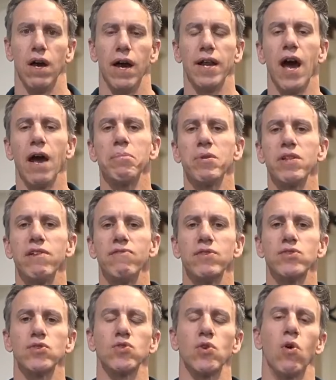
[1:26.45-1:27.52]
And I believe
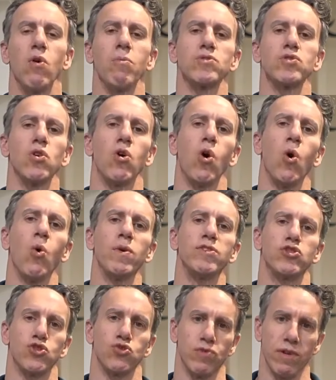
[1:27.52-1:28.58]
this is almost
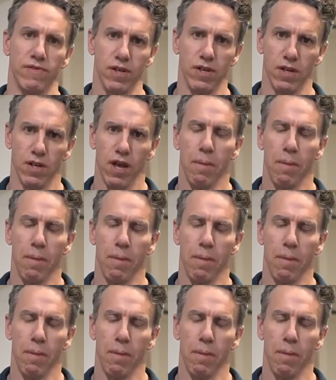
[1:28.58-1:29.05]
always driven